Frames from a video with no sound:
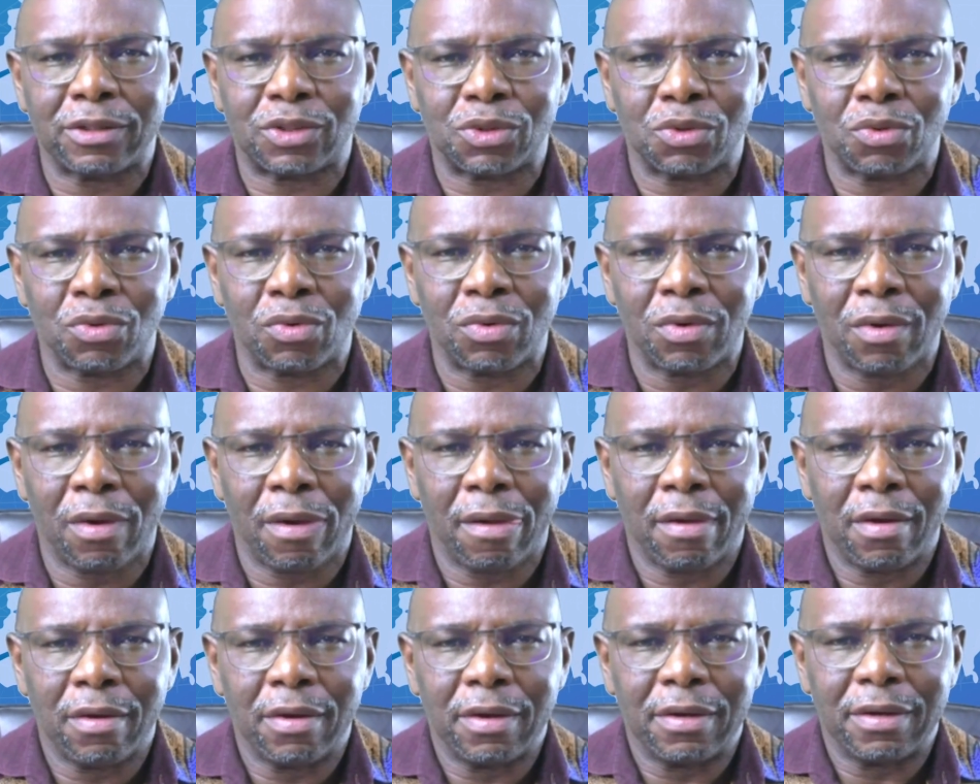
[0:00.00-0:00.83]
to
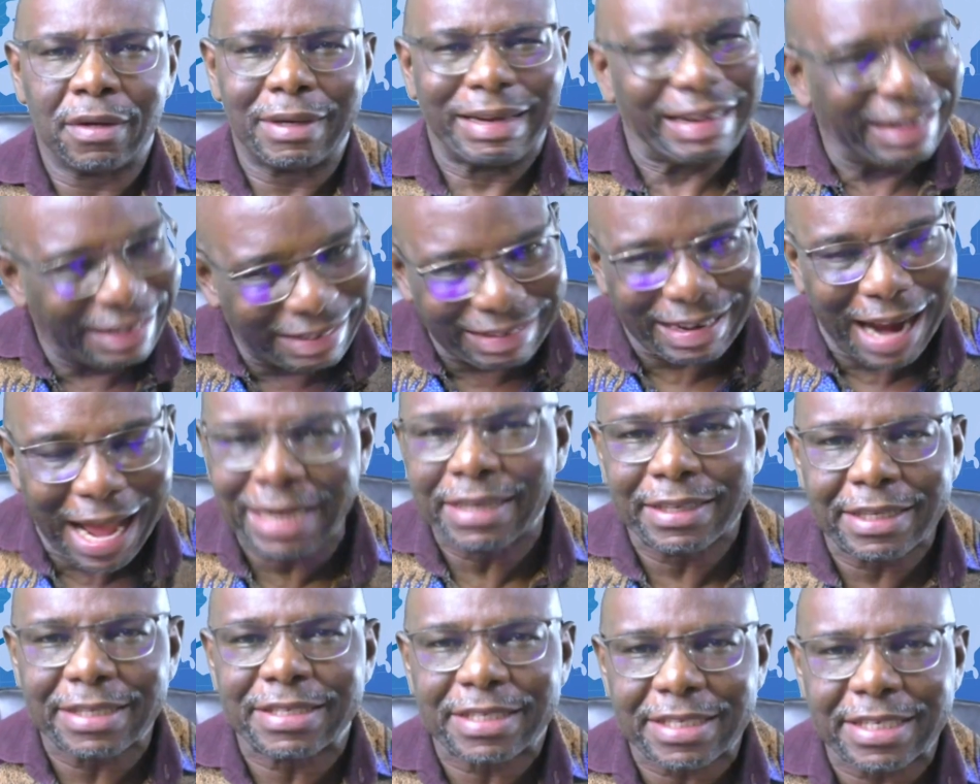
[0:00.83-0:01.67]

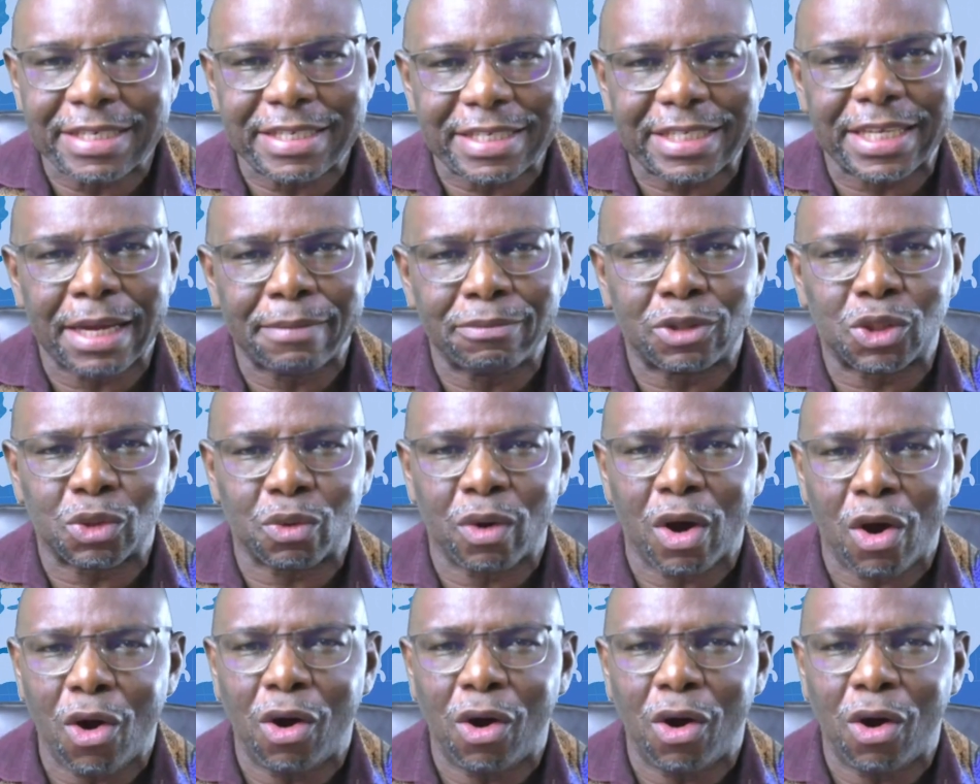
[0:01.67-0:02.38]
grind the system to a